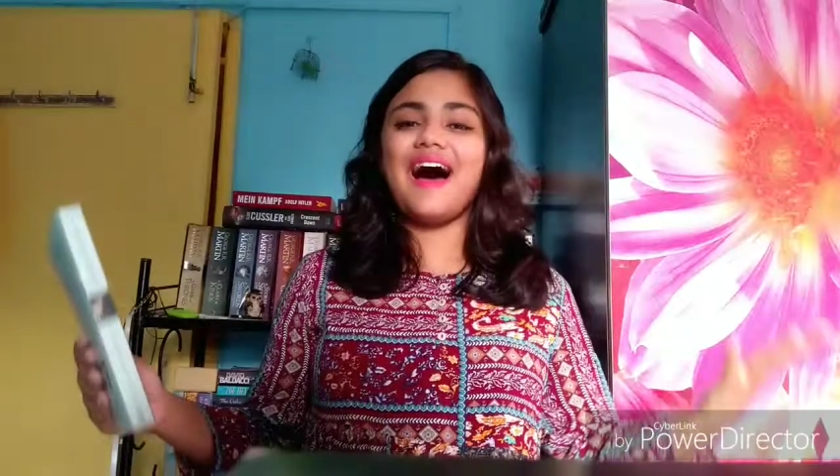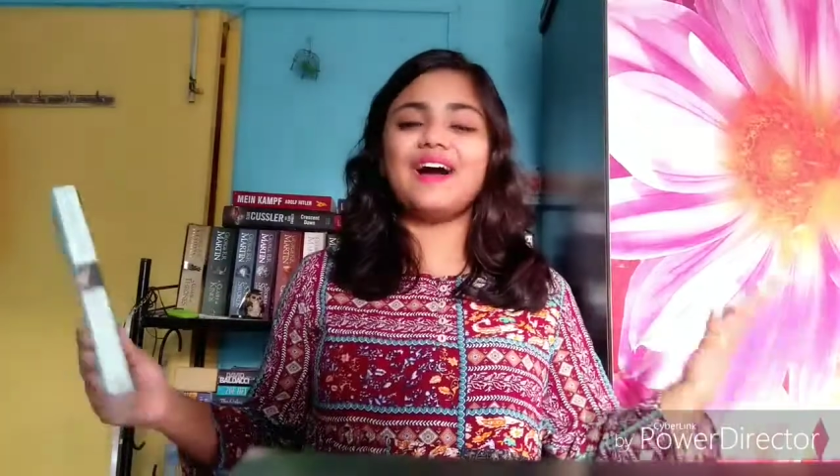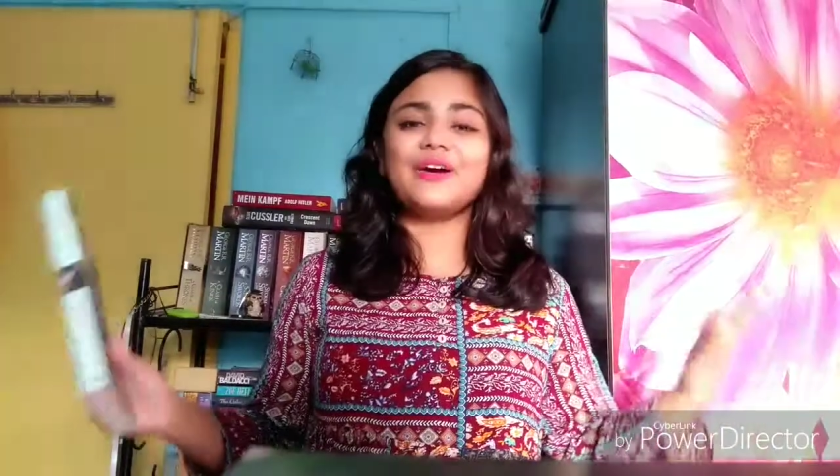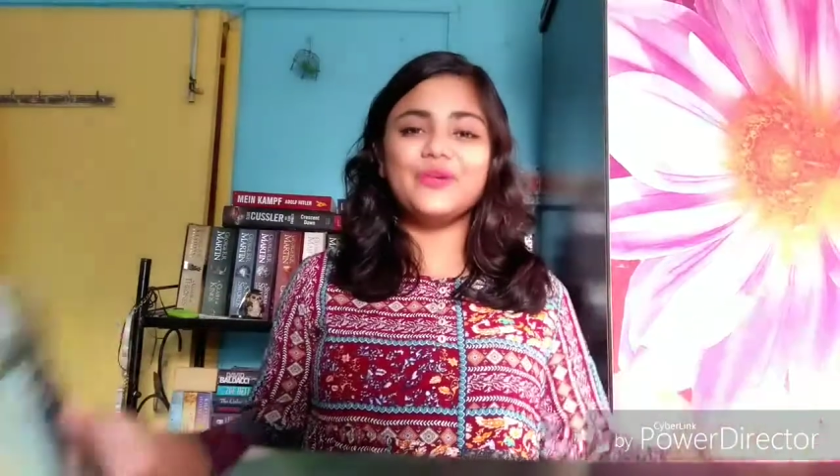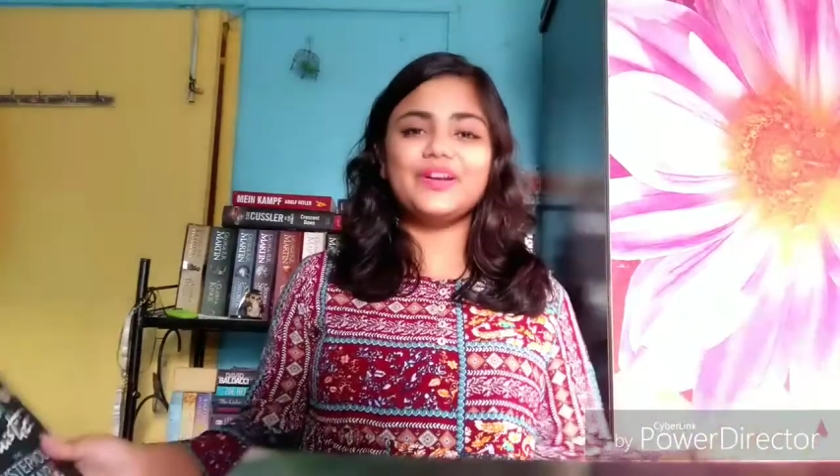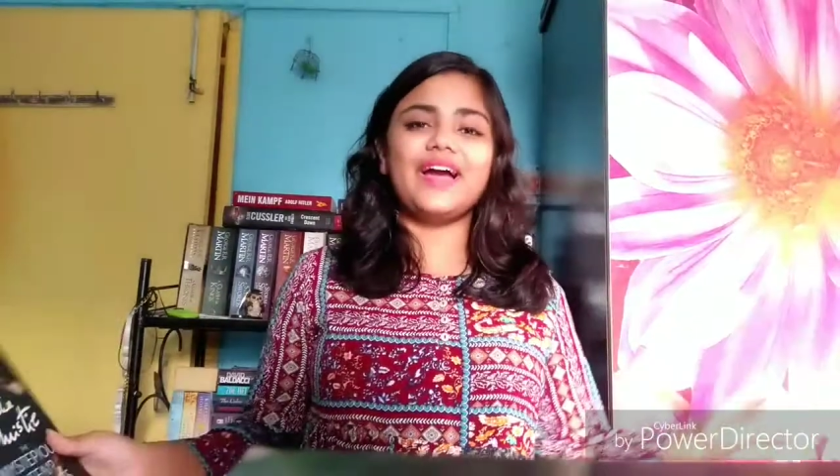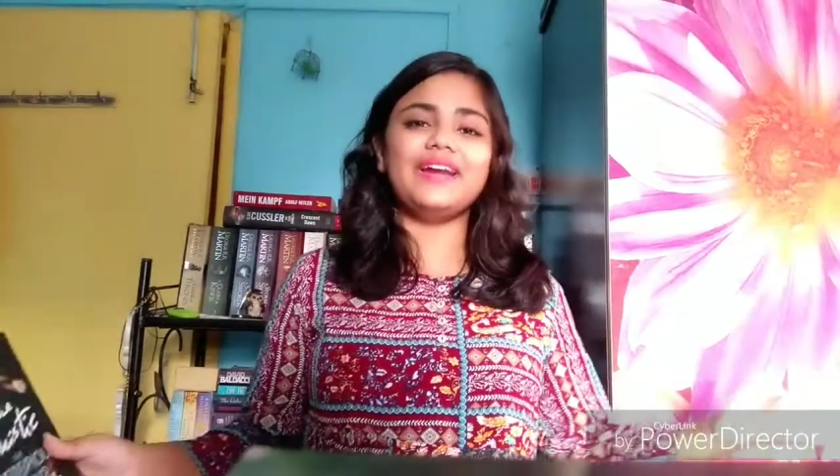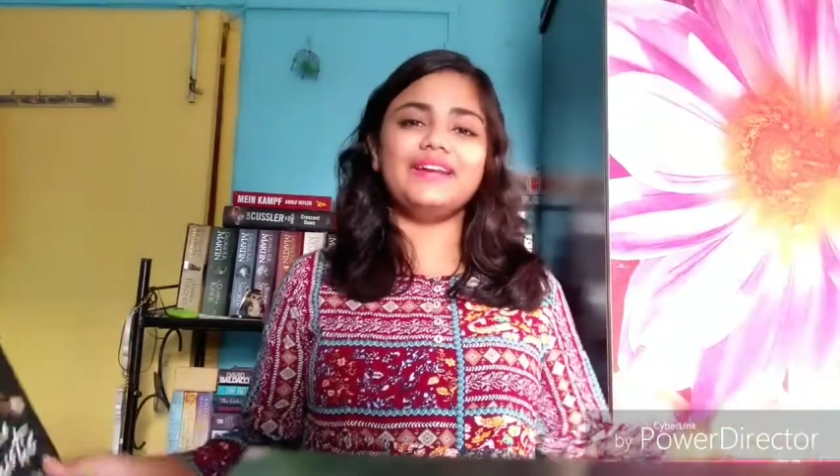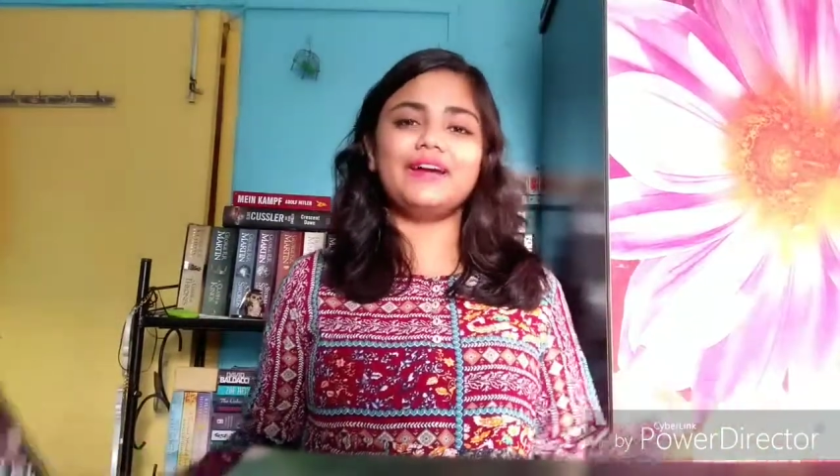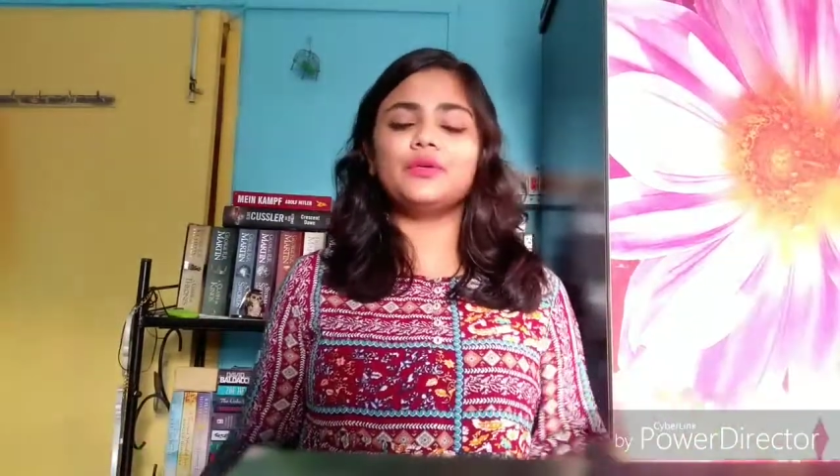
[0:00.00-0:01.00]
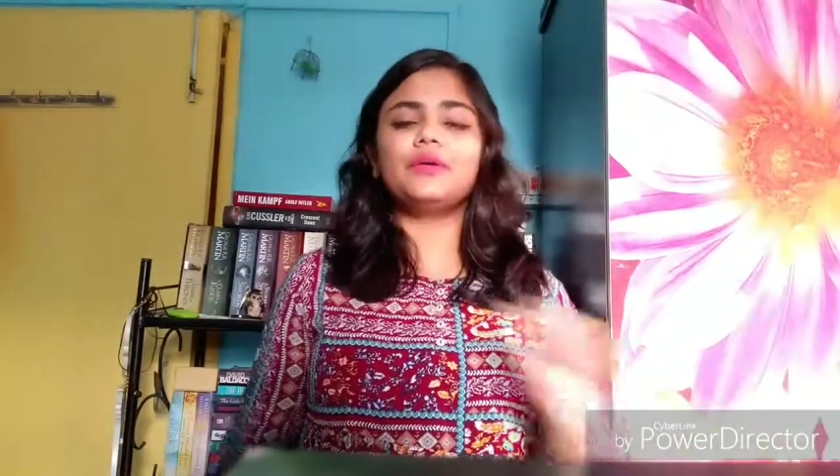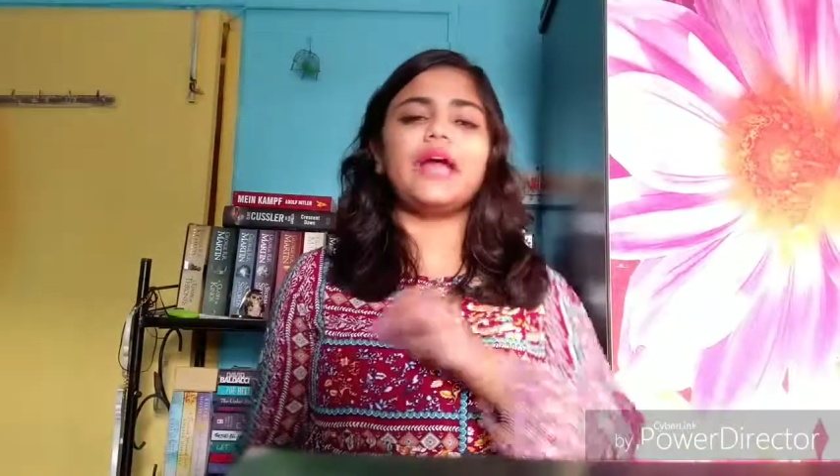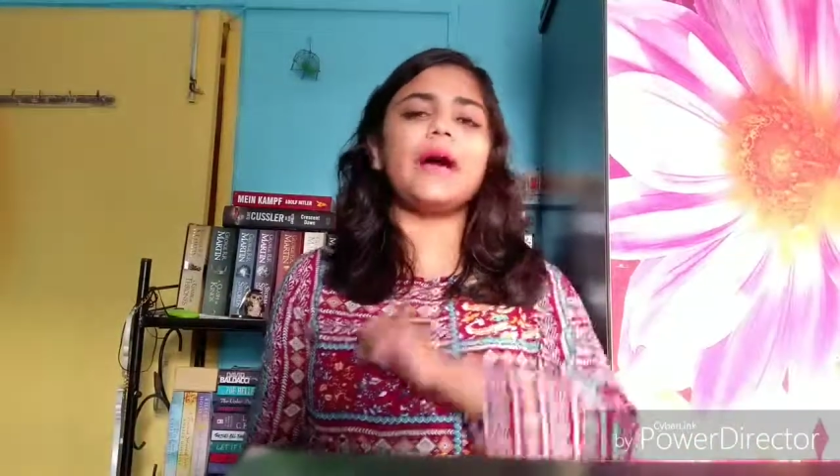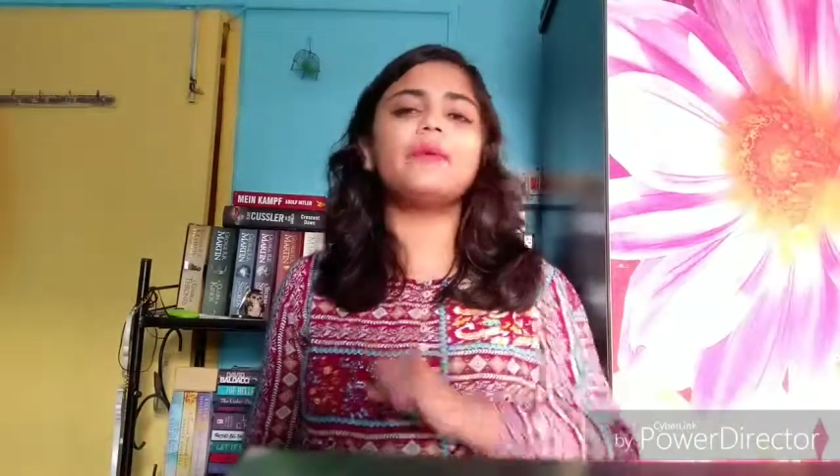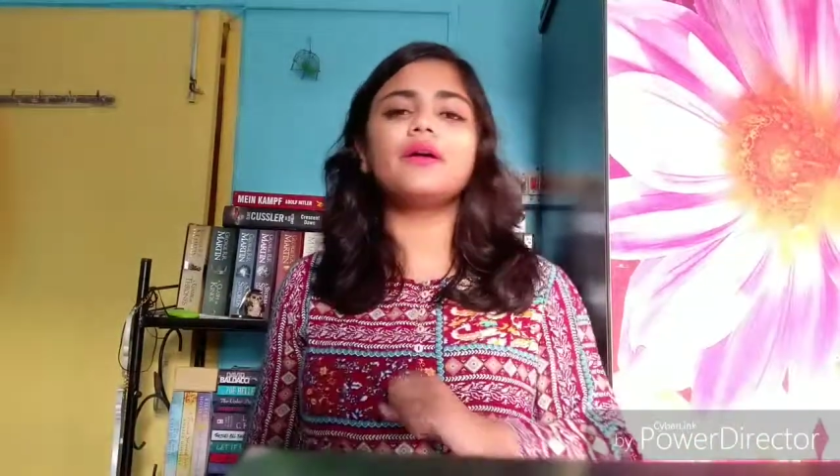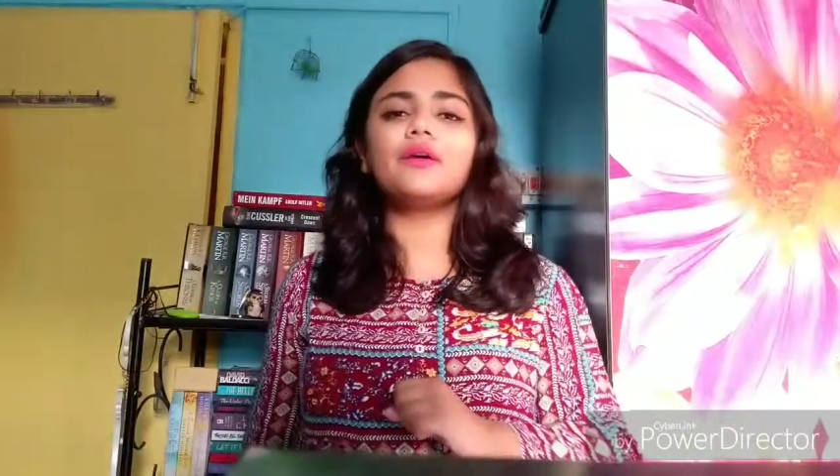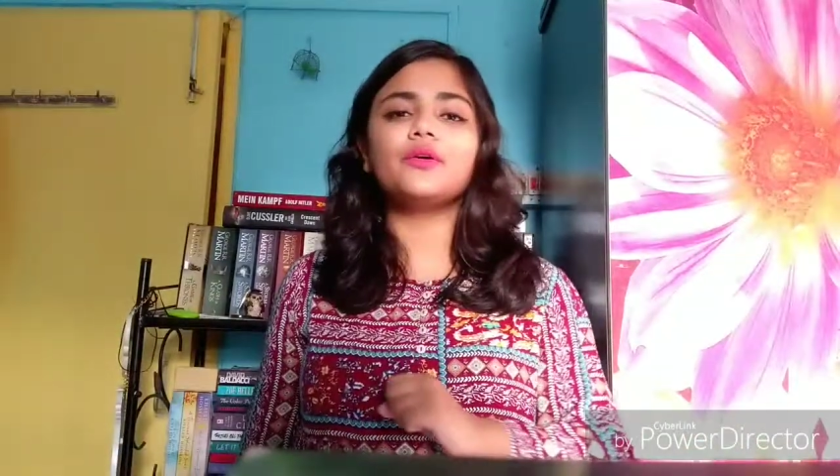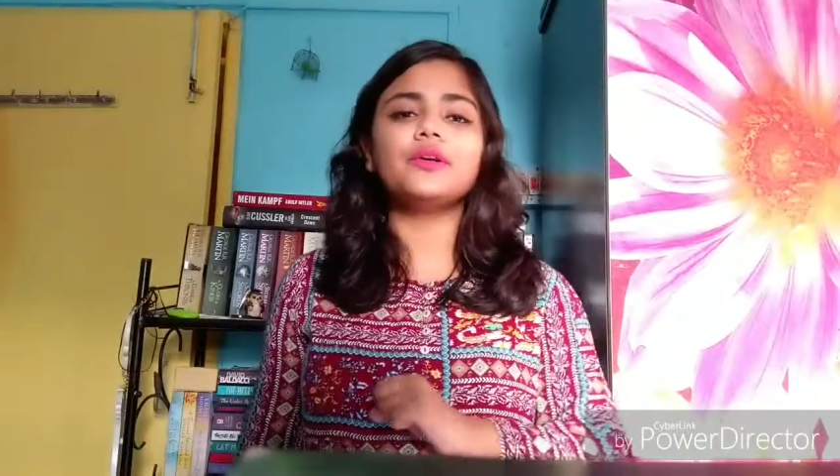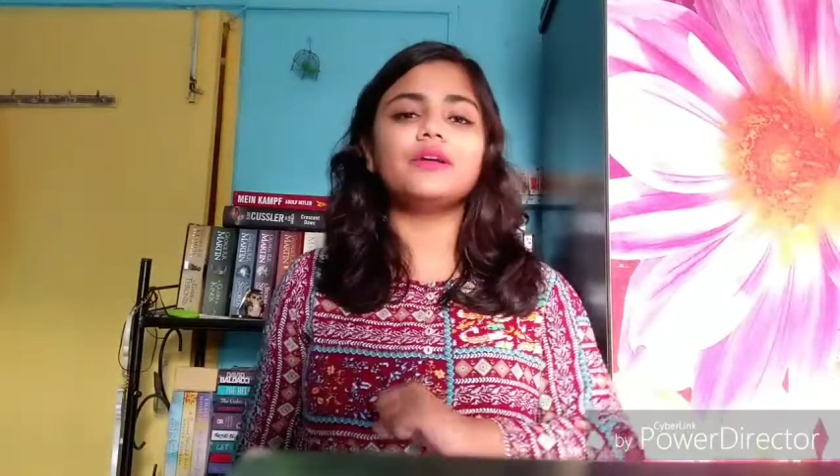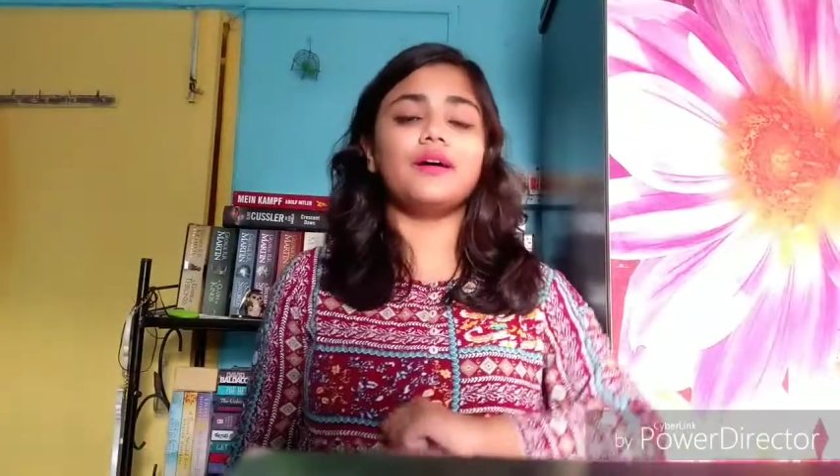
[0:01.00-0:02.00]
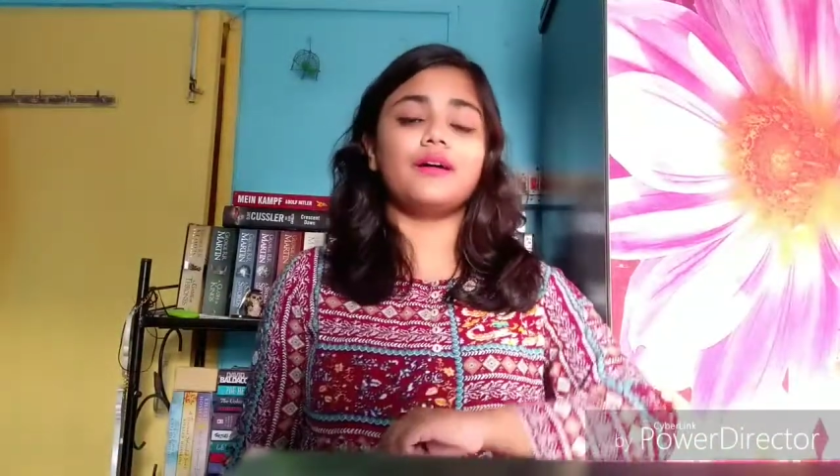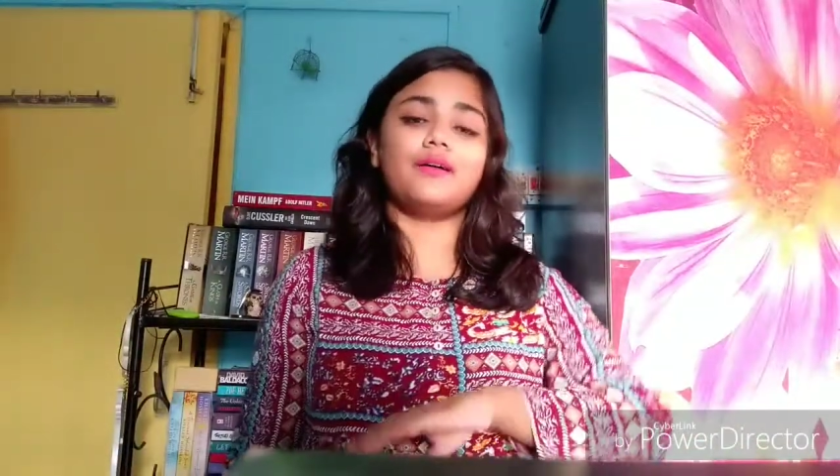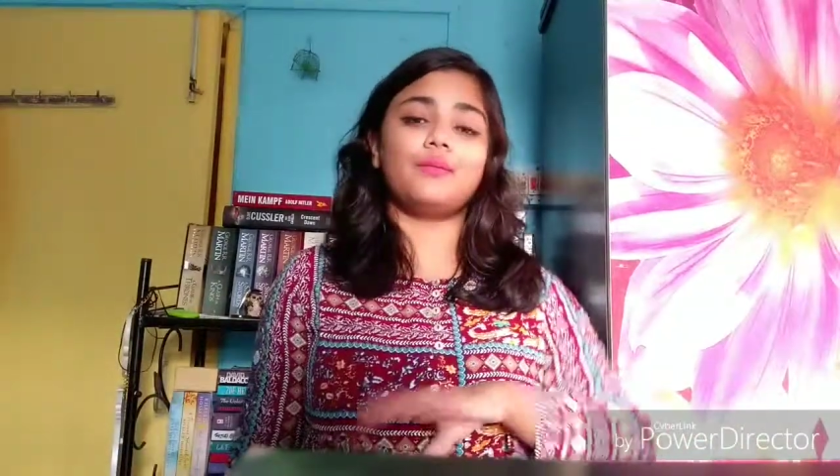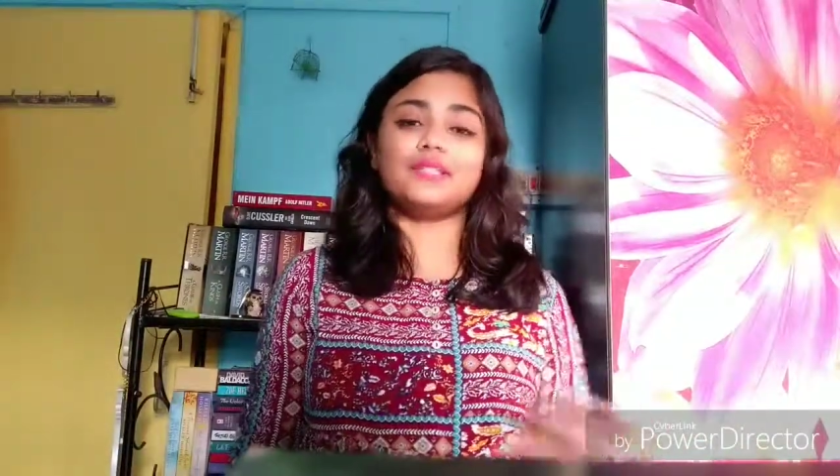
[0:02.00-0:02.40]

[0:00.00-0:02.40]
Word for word: a good idea to grab a good uh,